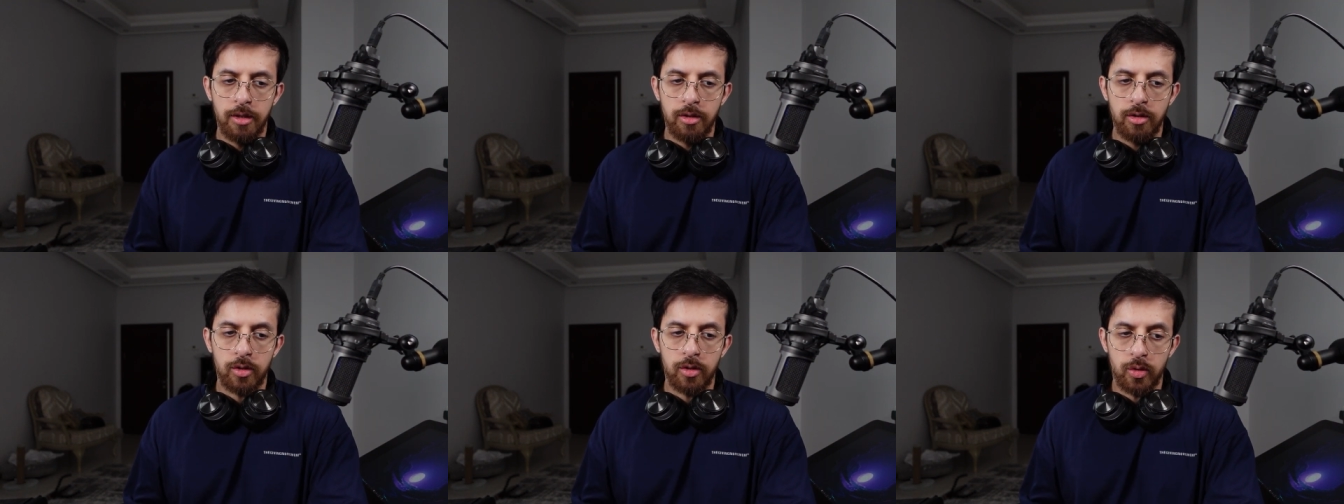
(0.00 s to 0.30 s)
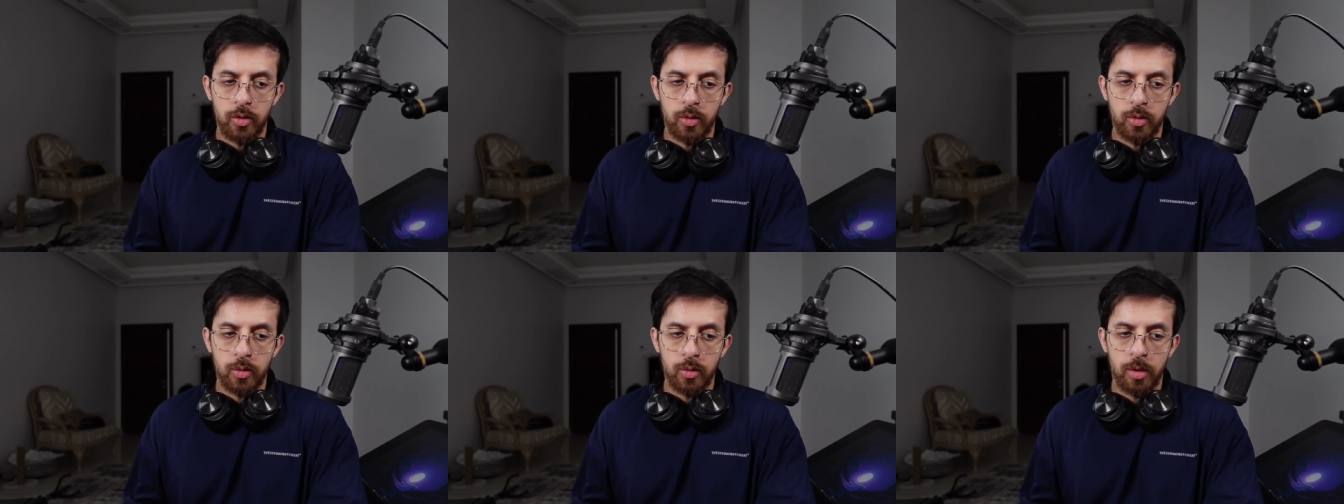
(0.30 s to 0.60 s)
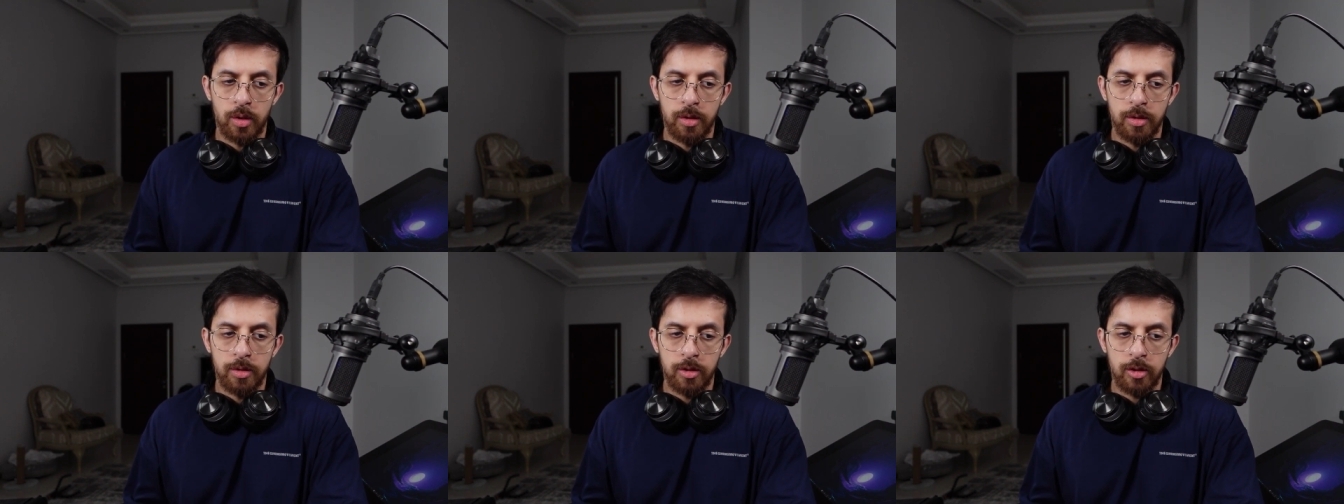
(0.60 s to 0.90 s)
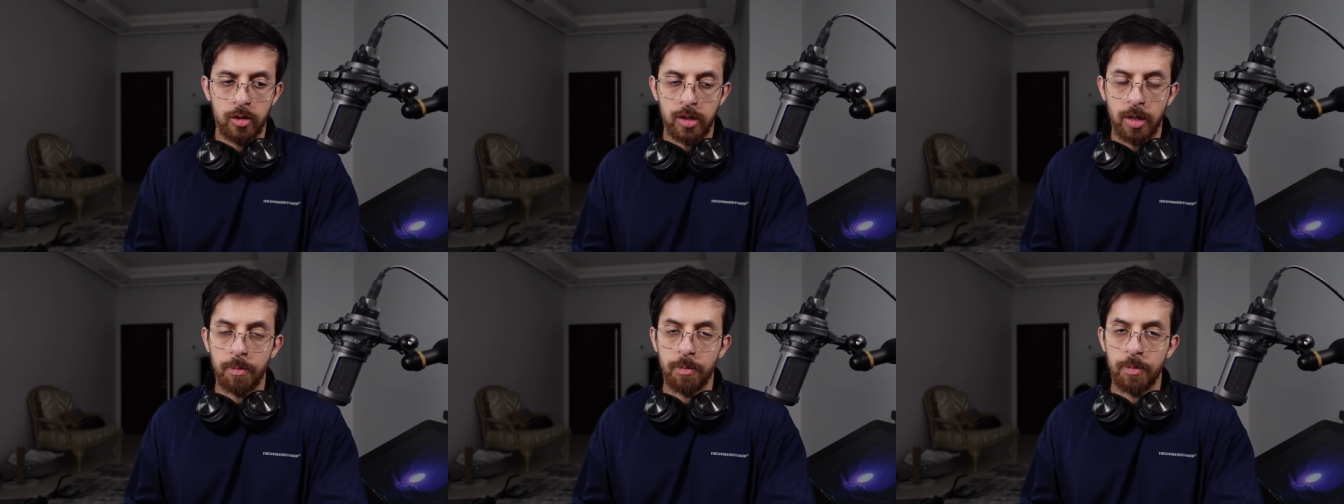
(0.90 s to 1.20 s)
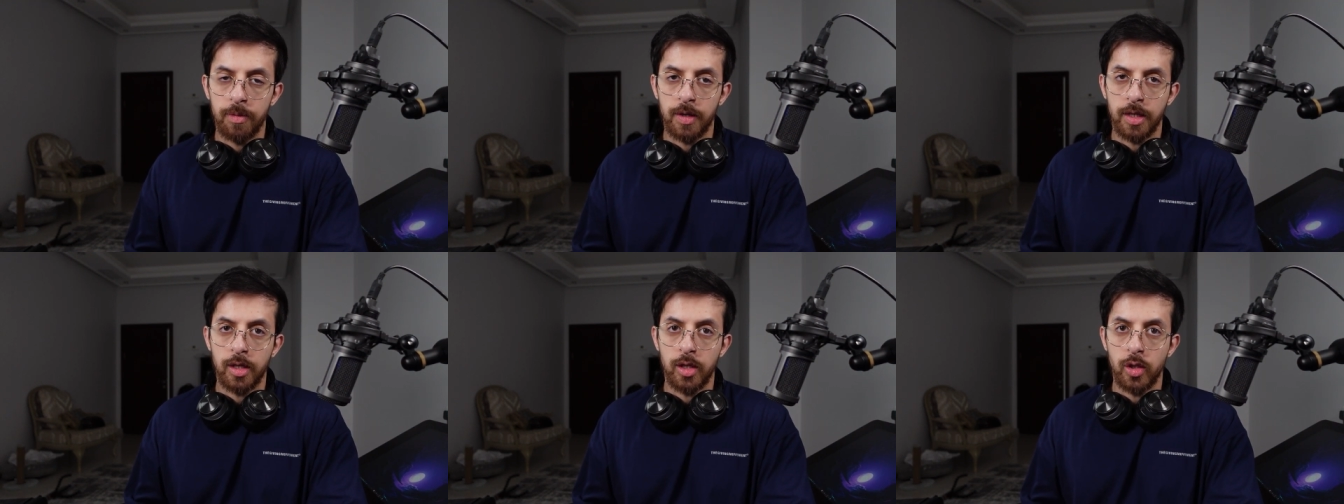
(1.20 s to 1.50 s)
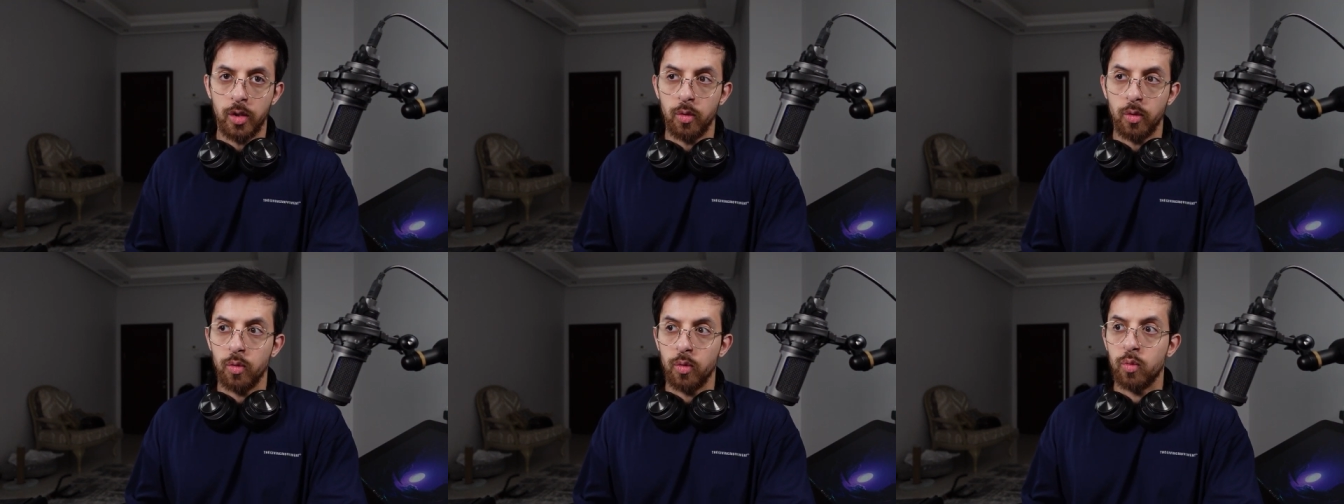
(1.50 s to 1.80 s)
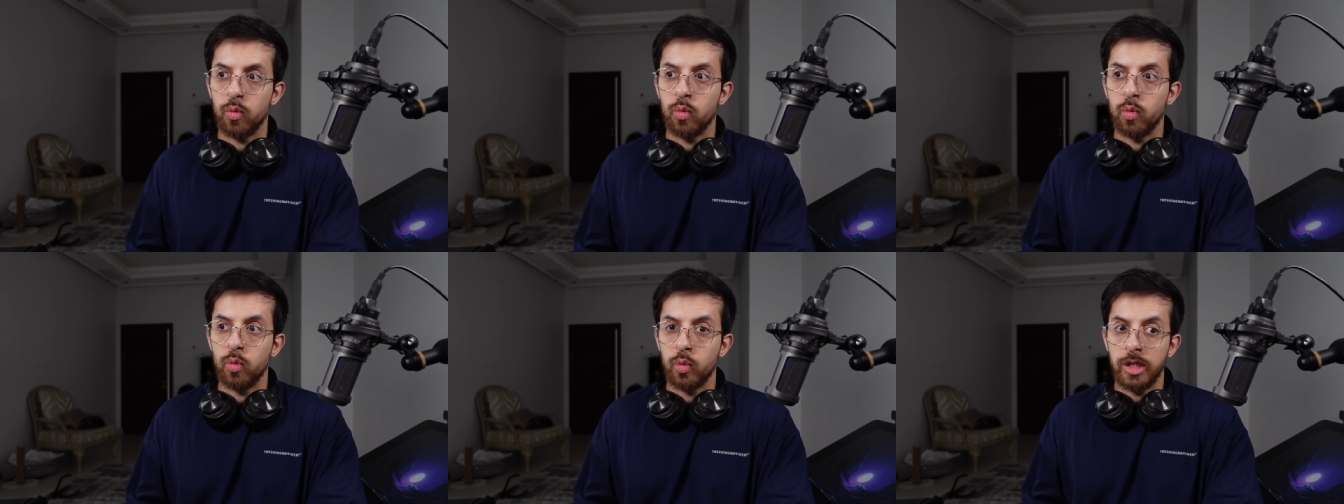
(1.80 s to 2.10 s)
to do something
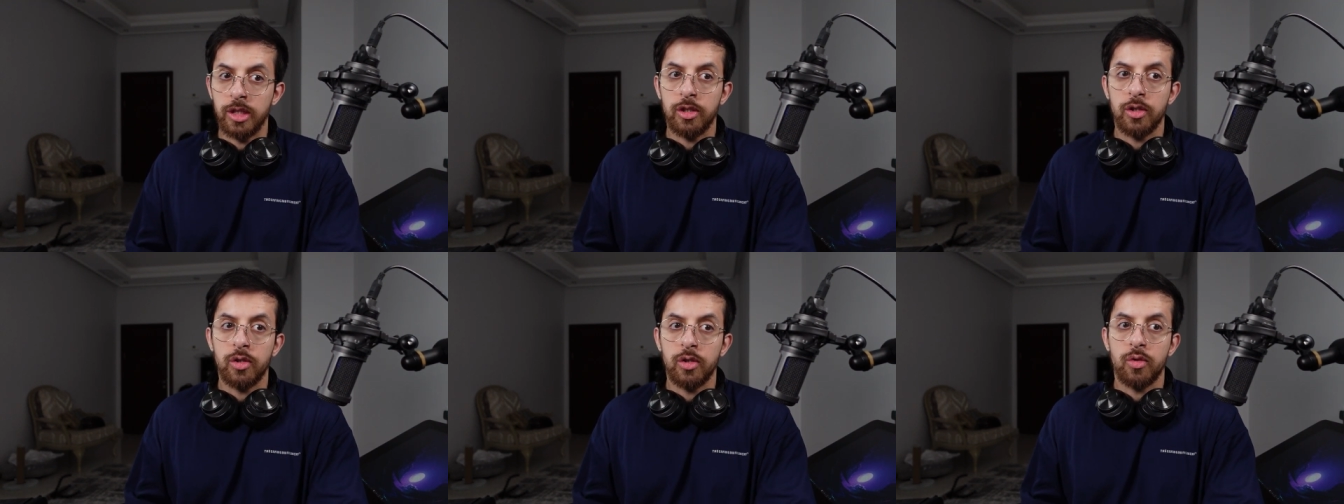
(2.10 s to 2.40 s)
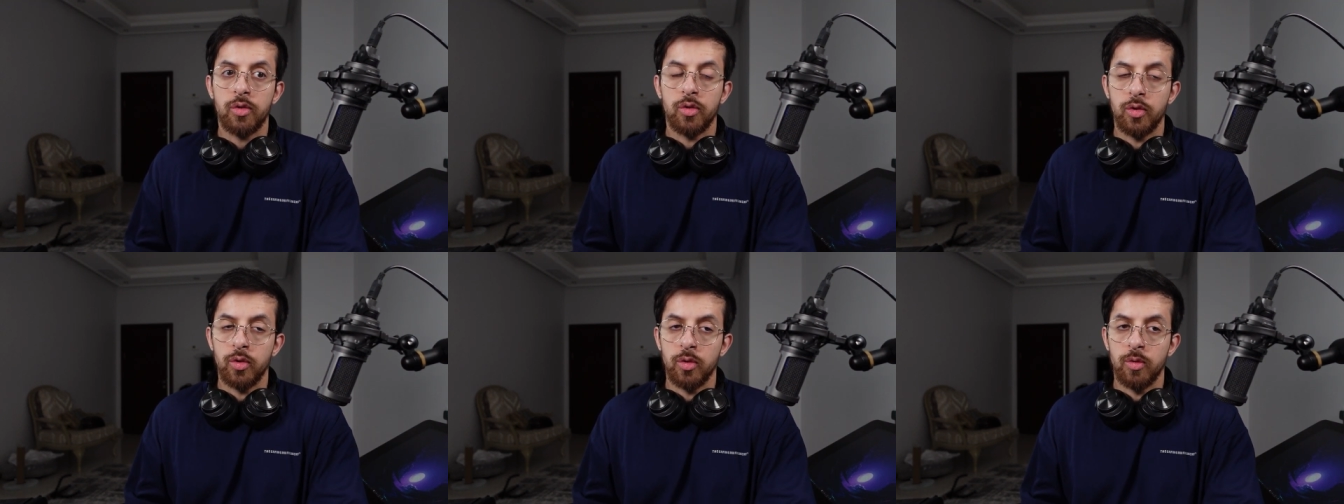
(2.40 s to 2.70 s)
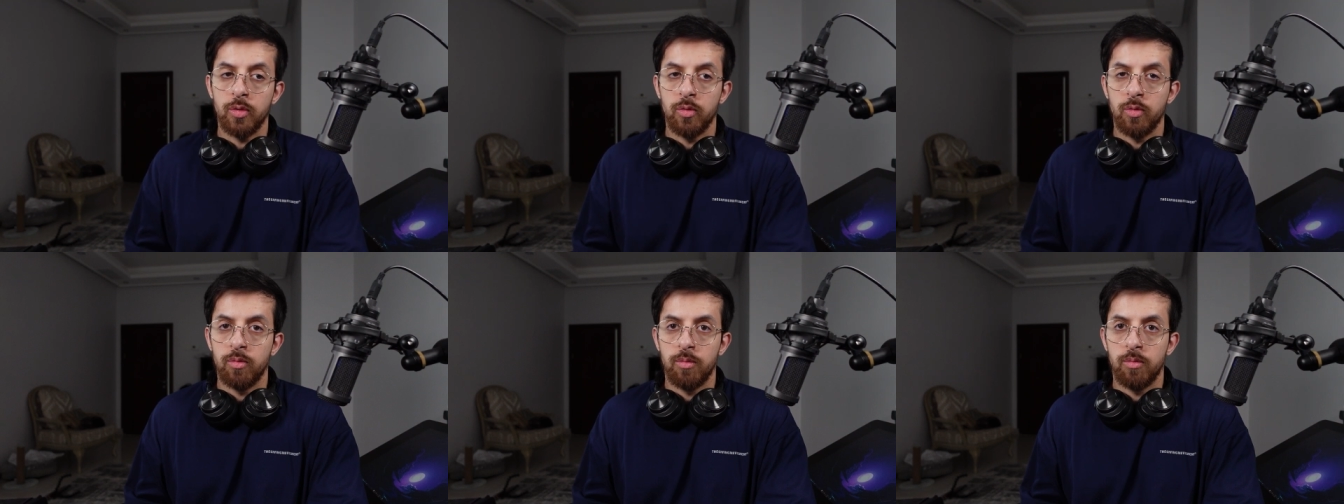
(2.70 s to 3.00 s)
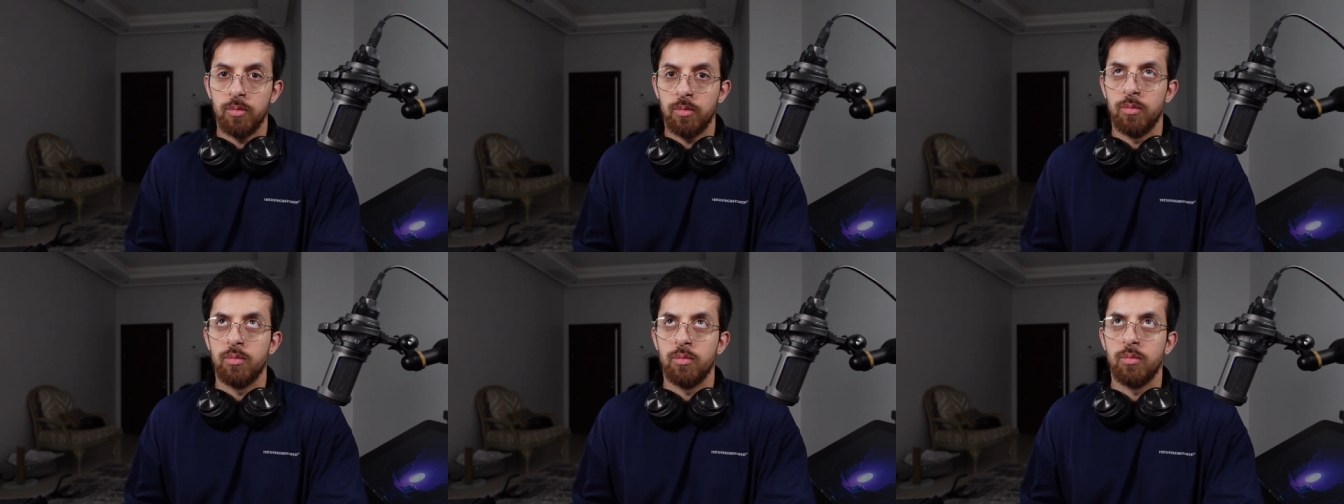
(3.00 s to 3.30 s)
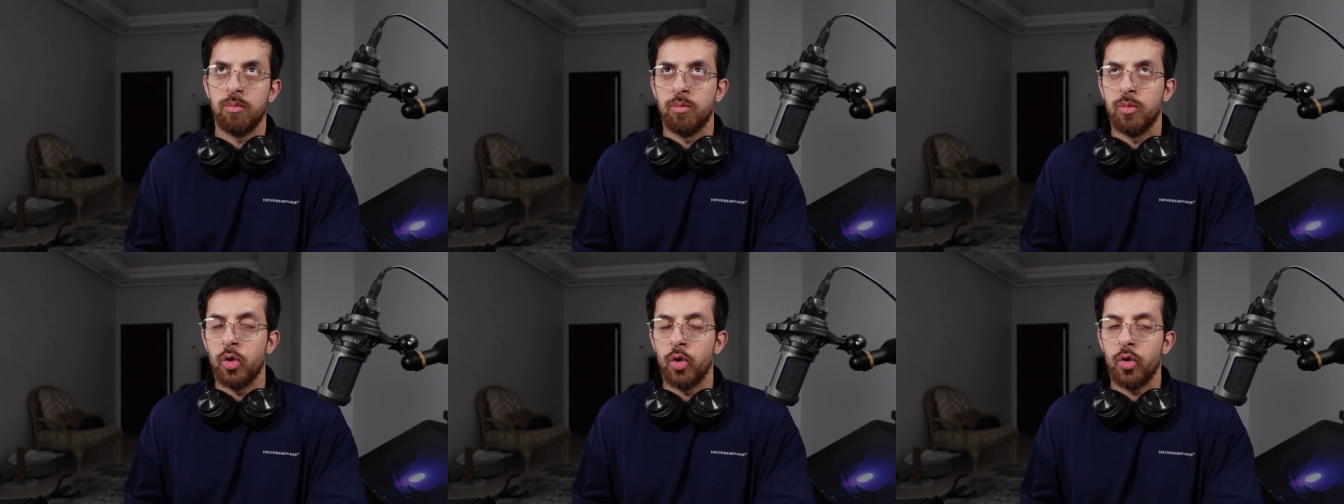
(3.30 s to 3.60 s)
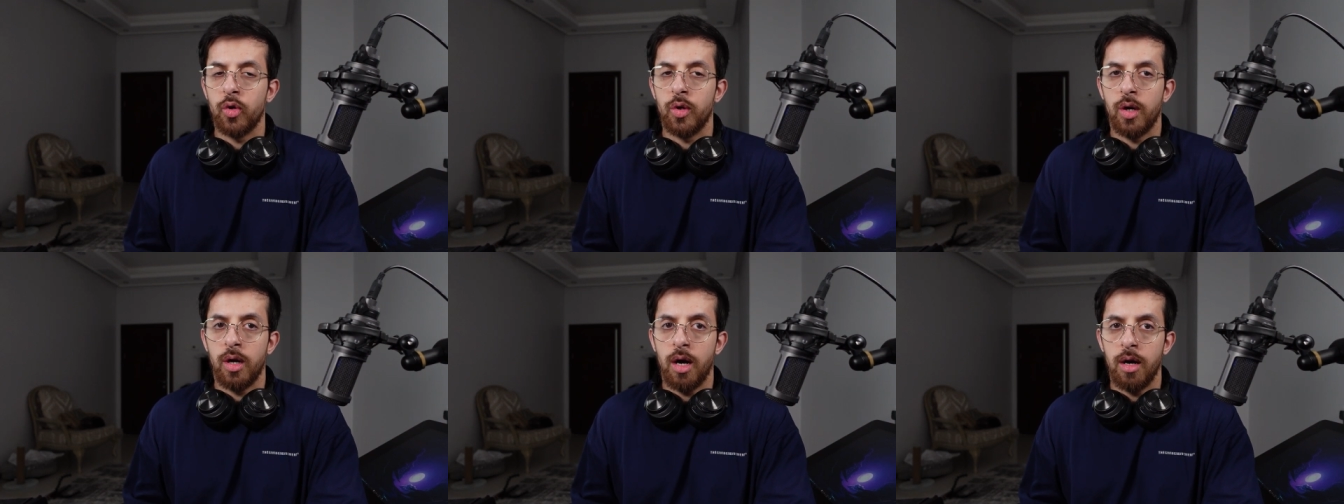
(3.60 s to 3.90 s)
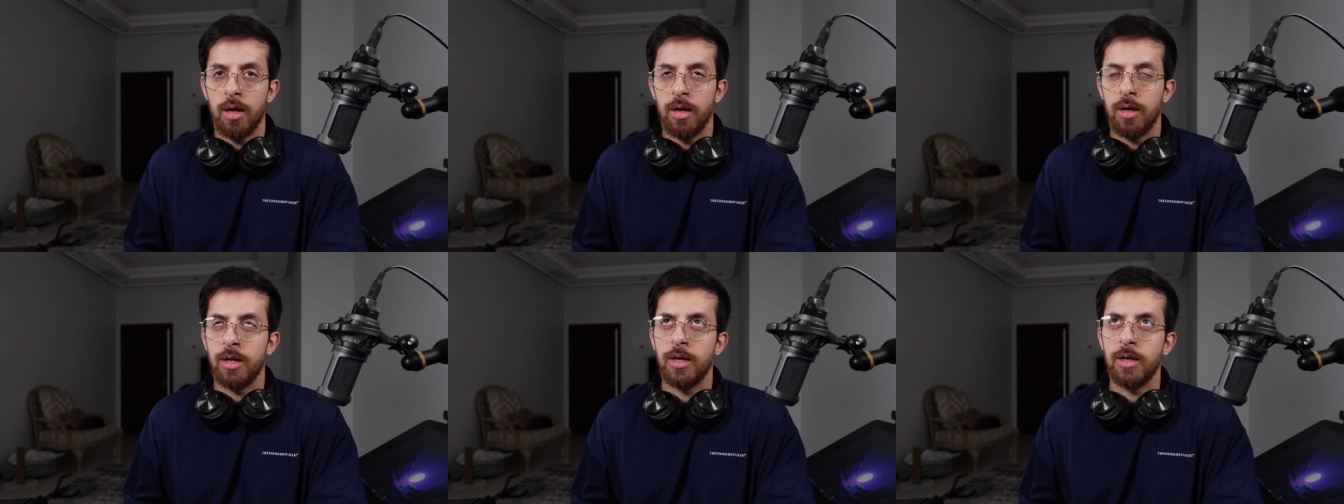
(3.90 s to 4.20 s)
you wish to do
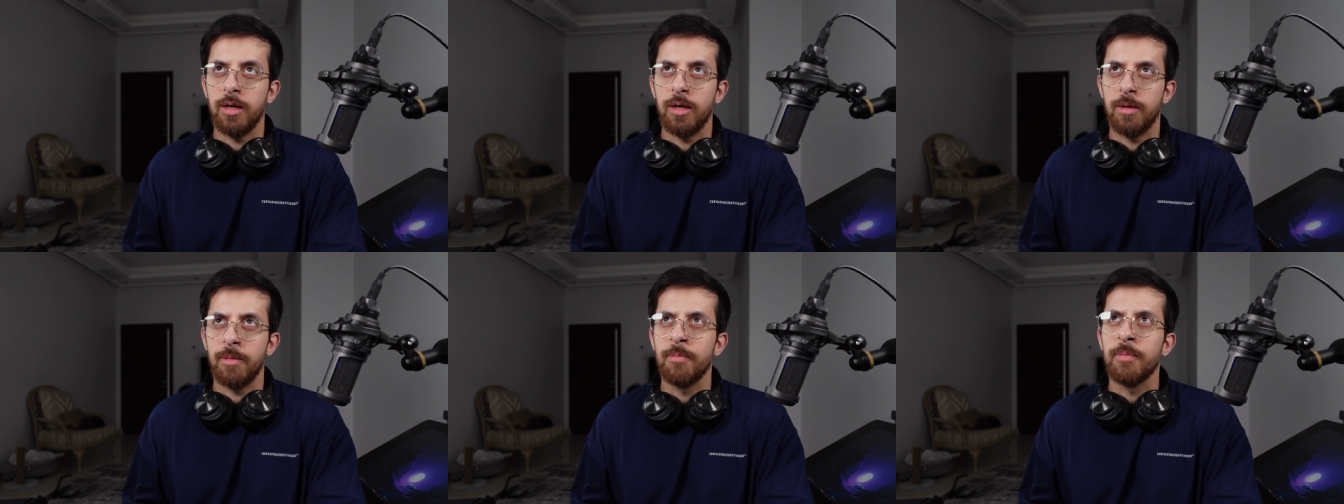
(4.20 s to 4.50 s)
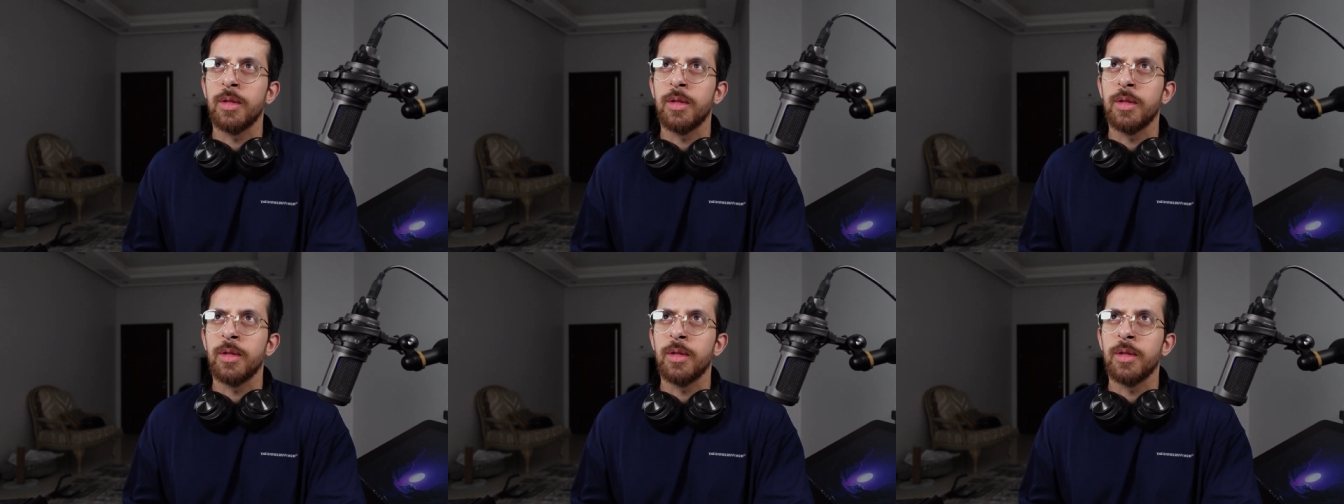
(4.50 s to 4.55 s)
more, uh,